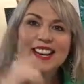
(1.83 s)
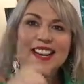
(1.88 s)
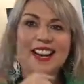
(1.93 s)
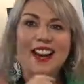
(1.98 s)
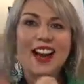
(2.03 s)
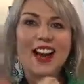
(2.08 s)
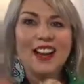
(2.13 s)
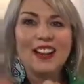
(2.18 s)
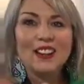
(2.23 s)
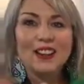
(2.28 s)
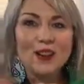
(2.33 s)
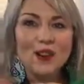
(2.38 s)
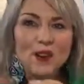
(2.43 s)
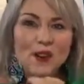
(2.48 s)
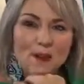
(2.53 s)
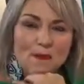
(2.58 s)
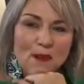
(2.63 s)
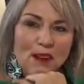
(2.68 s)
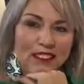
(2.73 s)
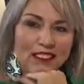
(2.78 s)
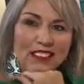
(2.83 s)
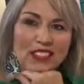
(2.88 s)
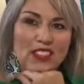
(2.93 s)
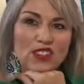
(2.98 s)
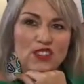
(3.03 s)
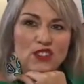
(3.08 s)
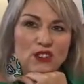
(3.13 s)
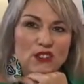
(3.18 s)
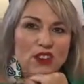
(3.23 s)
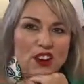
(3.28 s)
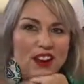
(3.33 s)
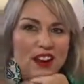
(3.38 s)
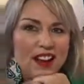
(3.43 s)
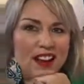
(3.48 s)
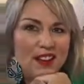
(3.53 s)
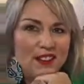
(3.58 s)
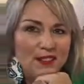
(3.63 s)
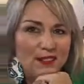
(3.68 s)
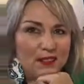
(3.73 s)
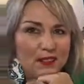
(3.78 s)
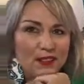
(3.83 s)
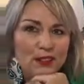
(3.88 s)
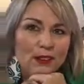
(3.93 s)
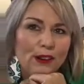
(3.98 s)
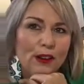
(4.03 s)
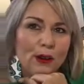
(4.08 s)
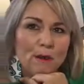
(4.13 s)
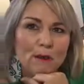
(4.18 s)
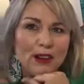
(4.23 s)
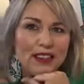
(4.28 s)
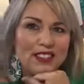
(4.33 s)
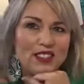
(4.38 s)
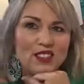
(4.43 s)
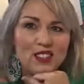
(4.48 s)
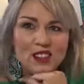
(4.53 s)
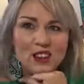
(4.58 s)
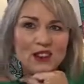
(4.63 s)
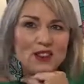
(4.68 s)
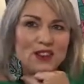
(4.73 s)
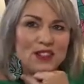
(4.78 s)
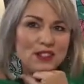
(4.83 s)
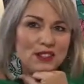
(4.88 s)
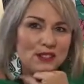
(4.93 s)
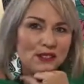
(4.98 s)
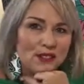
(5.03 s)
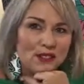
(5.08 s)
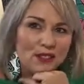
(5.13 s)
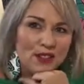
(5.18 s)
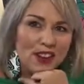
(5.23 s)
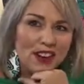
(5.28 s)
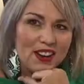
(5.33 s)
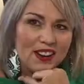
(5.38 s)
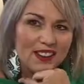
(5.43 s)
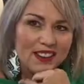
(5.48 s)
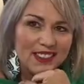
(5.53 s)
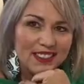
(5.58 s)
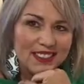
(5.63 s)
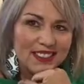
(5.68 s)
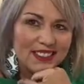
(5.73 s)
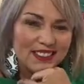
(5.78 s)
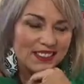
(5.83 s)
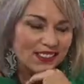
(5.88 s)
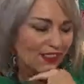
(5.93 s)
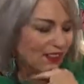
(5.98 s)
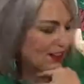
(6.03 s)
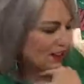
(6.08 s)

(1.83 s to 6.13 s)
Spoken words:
Hello, my little giraffes. We're about to go on safari. So